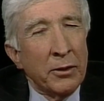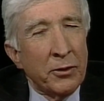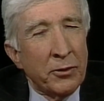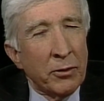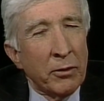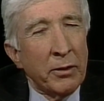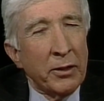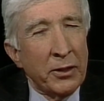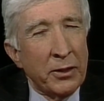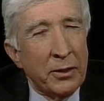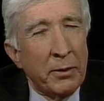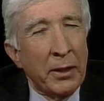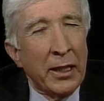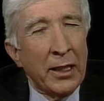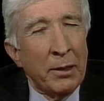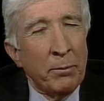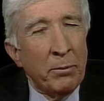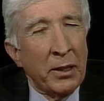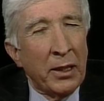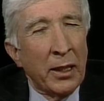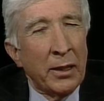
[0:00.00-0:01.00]
the stories
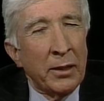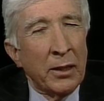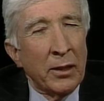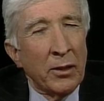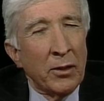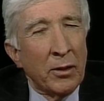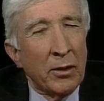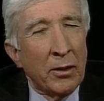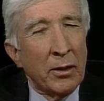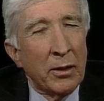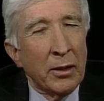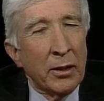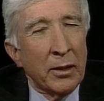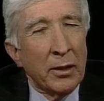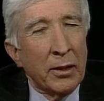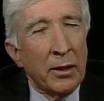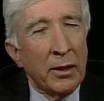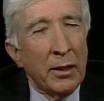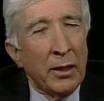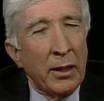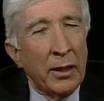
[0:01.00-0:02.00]
tend to be getting
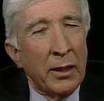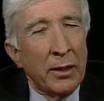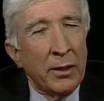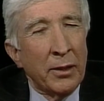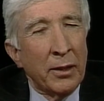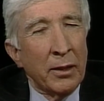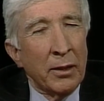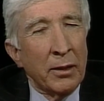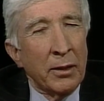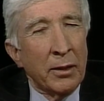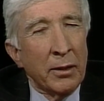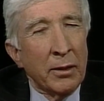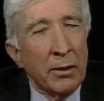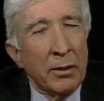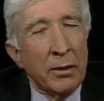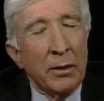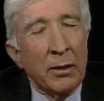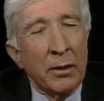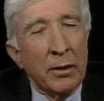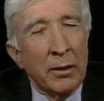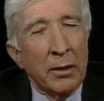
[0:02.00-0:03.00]
longer and a
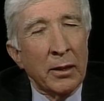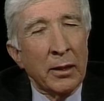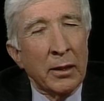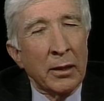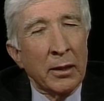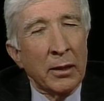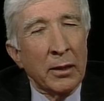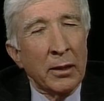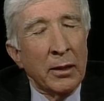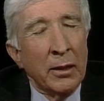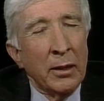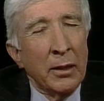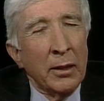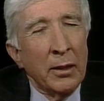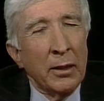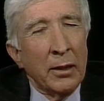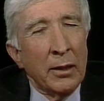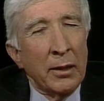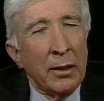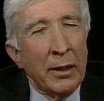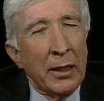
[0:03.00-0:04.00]
little uh,
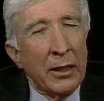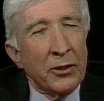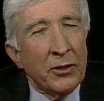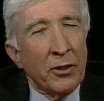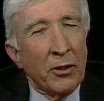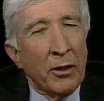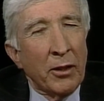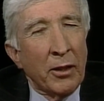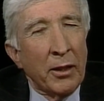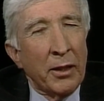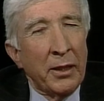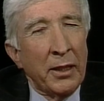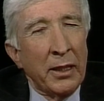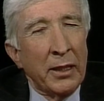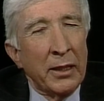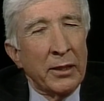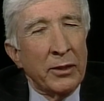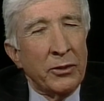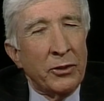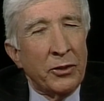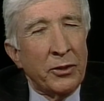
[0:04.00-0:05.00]
less hard
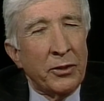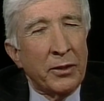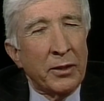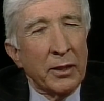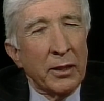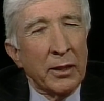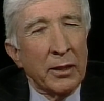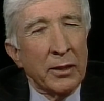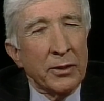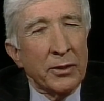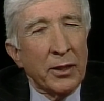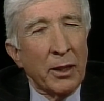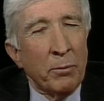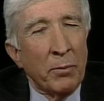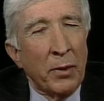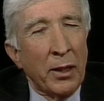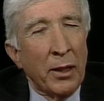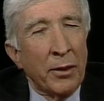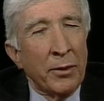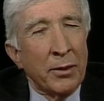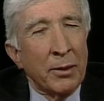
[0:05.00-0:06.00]
edged. Uh,
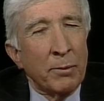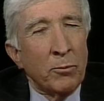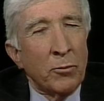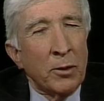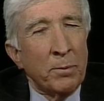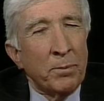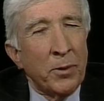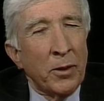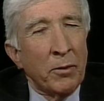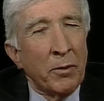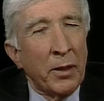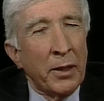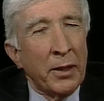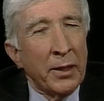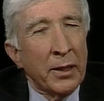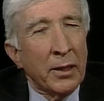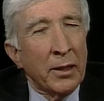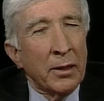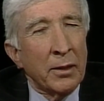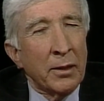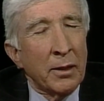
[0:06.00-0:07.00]
somehow they're more
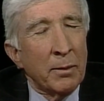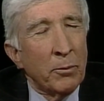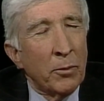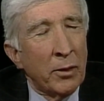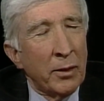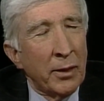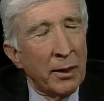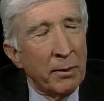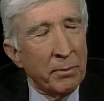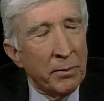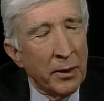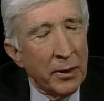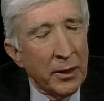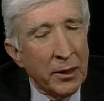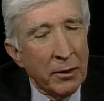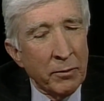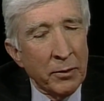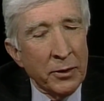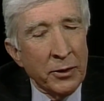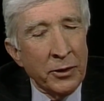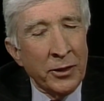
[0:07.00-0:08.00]
poetic, a little more
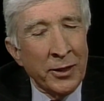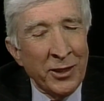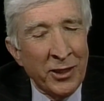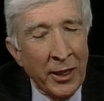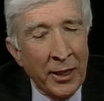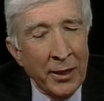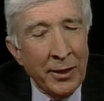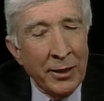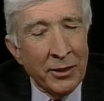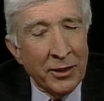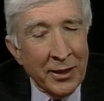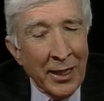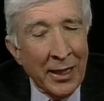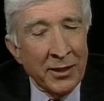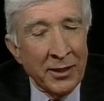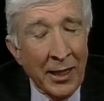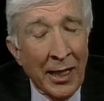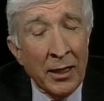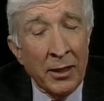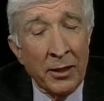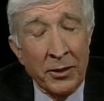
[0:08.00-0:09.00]
ambiguous. J.D.
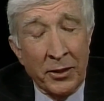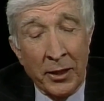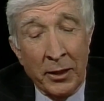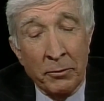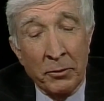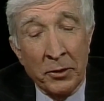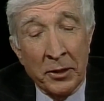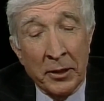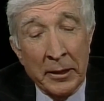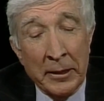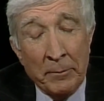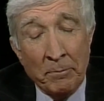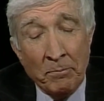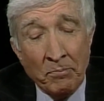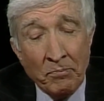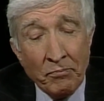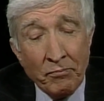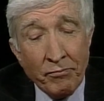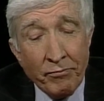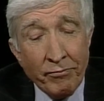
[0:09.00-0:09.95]
Salinger was a,